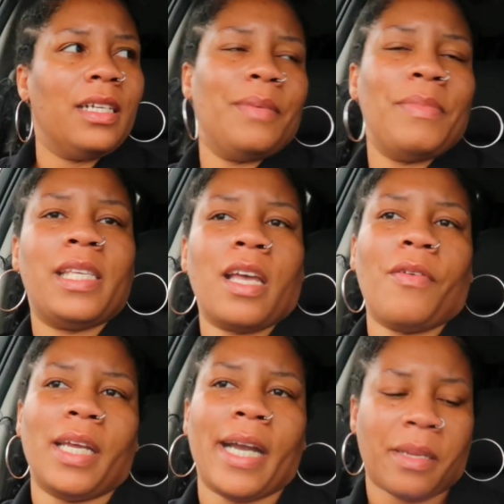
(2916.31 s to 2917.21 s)
Let me tell y'all
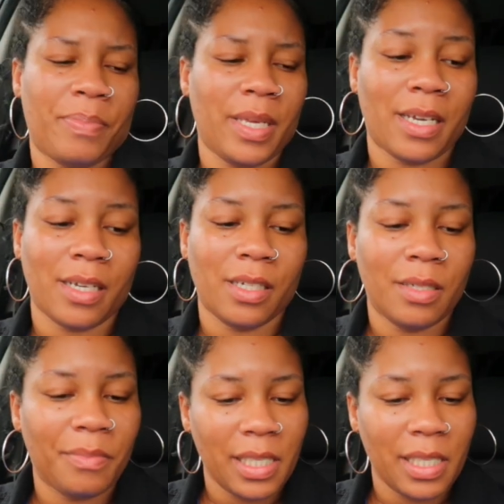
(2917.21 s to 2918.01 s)
what I got to pick up.